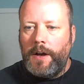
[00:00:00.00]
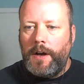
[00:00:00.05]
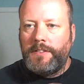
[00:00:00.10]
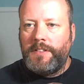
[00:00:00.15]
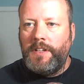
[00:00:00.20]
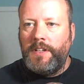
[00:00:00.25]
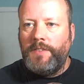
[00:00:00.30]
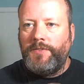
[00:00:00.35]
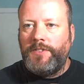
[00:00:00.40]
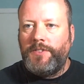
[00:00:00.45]

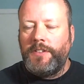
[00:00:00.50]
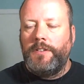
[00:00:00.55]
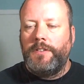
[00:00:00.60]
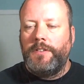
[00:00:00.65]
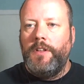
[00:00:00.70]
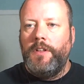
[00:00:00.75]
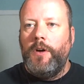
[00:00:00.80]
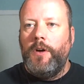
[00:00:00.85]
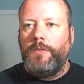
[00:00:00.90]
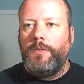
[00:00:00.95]
Steve
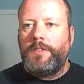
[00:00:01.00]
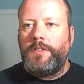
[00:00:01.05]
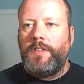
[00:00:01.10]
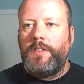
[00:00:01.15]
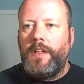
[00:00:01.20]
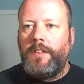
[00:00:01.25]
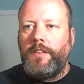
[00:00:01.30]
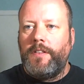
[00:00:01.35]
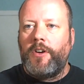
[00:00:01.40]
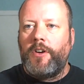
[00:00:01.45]
Chisnell notes
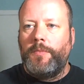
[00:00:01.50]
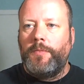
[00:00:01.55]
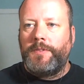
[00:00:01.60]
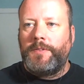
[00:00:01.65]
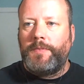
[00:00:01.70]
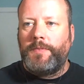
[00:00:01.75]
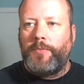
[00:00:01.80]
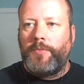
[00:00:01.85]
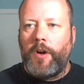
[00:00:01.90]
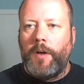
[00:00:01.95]
that the Kerbal
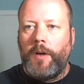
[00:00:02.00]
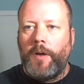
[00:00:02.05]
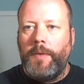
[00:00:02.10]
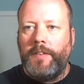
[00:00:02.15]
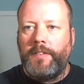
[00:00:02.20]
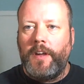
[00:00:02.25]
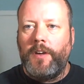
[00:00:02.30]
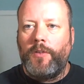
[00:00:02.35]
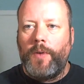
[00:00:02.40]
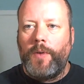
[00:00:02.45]
Space Program
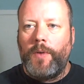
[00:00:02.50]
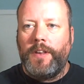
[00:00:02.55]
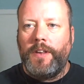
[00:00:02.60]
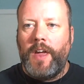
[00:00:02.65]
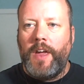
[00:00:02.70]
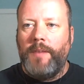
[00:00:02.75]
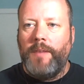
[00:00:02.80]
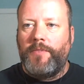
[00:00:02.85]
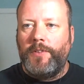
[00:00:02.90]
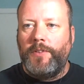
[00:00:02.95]
is a great
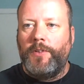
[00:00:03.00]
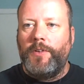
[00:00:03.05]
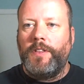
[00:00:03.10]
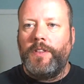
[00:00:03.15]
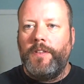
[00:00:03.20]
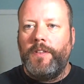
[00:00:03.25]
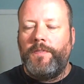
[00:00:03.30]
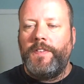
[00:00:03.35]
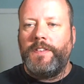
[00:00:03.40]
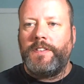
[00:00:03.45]
game for
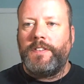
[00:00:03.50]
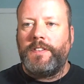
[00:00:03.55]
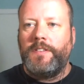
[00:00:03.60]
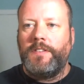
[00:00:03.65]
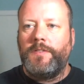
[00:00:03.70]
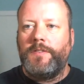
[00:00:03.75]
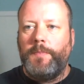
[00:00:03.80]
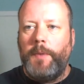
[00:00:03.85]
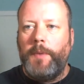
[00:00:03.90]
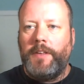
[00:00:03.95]
learning the physics
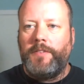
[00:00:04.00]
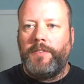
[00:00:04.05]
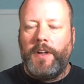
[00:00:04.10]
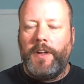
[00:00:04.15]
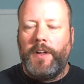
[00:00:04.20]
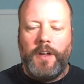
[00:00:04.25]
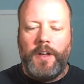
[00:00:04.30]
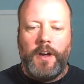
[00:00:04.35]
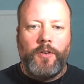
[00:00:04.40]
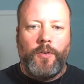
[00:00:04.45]
of
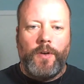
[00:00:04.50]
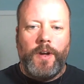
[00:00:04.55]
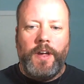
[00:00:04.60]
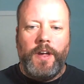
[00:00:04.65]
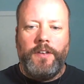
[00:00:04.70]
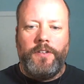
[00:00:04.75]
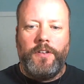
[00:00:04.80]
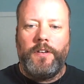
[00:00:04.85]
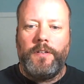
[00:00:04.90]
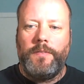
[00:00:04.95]
spaceflight.
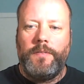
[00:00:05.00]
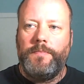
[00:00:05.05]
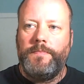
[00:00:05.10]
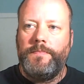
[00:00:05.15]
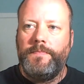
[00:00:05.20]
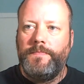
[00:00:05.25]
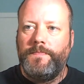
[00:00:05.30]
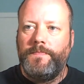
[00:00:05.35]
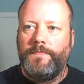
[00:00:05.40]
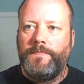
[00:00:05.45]
Agreed.
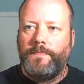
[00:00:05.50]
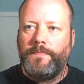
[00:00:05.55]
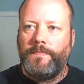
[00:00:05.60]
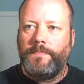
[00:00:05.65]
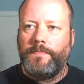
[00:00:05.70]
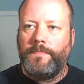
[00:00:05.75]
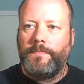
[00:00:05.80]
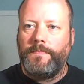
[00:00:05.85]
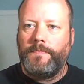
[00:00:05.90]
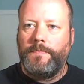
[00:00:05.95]

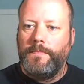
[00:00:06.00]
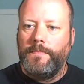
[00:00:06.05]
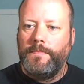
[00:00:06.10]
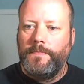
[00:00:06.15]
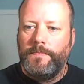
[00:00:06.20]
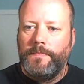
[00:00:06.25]
Yes.